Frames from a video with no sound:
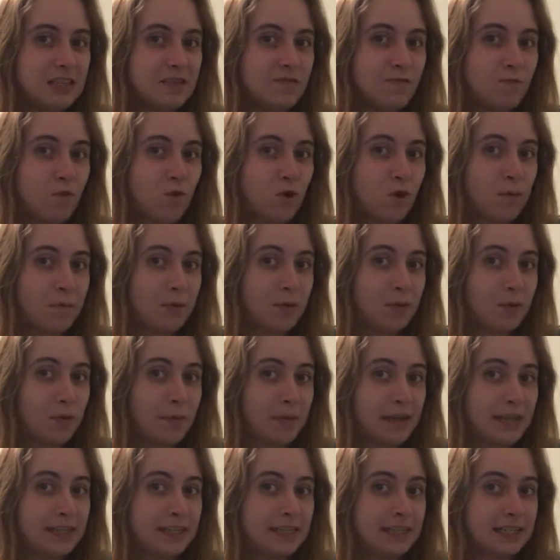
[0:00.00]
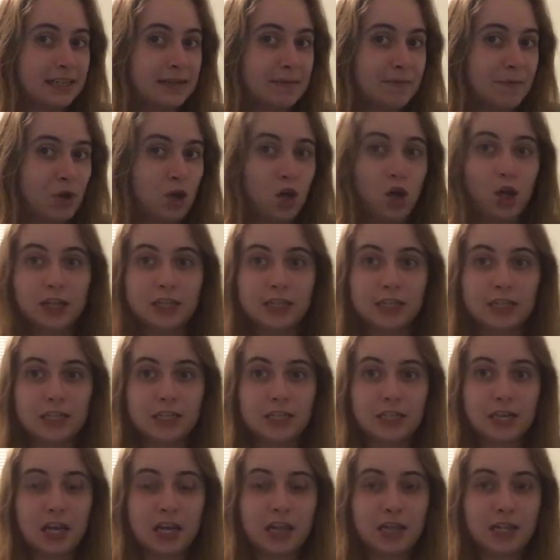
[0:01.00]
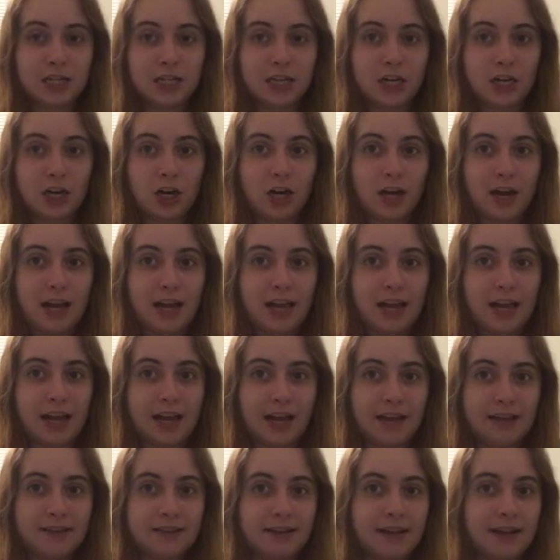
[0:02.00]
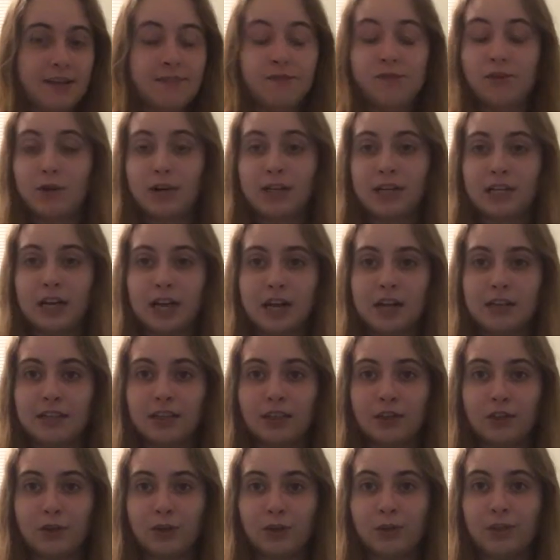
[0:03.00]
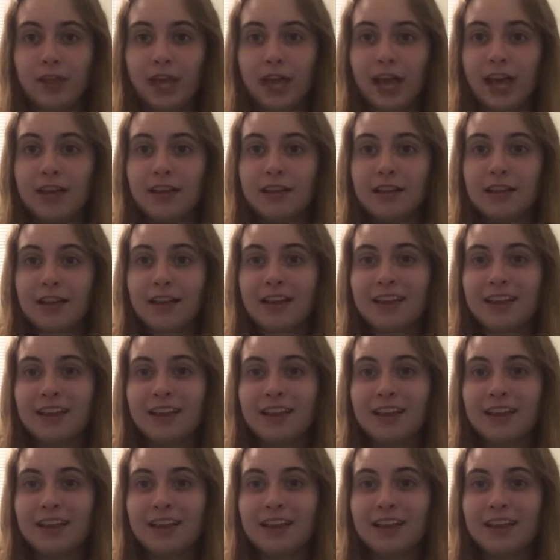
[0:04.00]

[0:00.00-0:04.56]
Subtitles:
form a romantic bond together, and I have no idea how they do that.